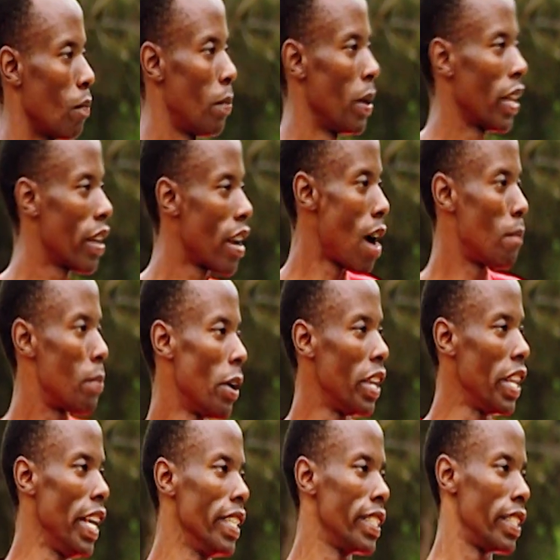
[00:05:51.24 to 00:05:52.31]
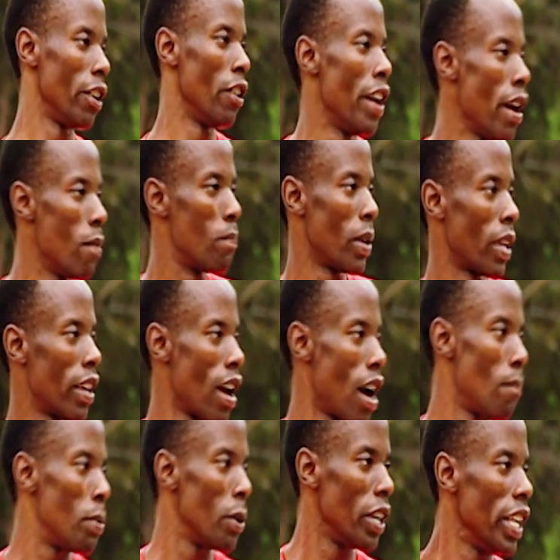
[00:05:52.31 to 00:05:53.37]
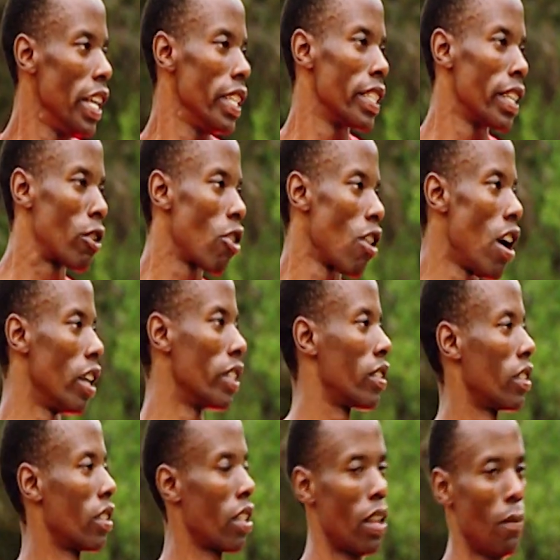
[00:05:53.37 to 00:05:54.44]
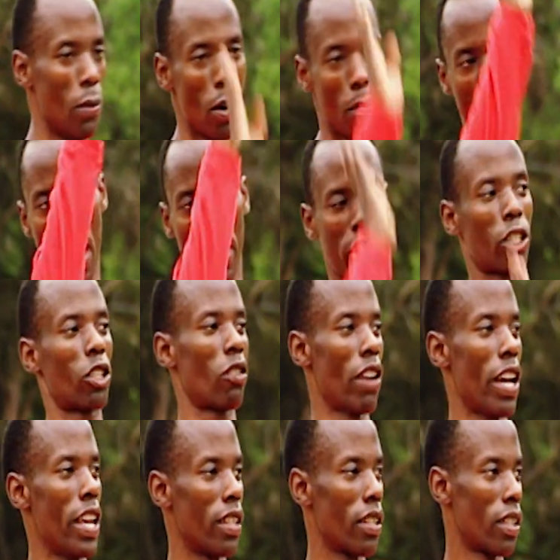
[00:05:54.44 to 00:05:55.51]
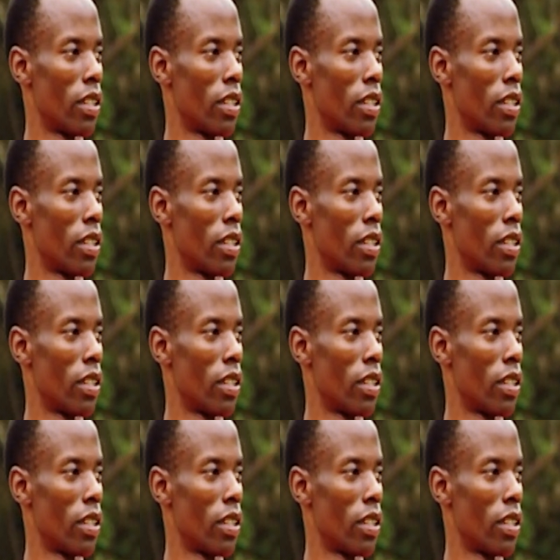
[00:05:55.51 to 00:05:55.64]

Pick it up your knees, your hip, pick it up your knees and cross. Keep your back straight.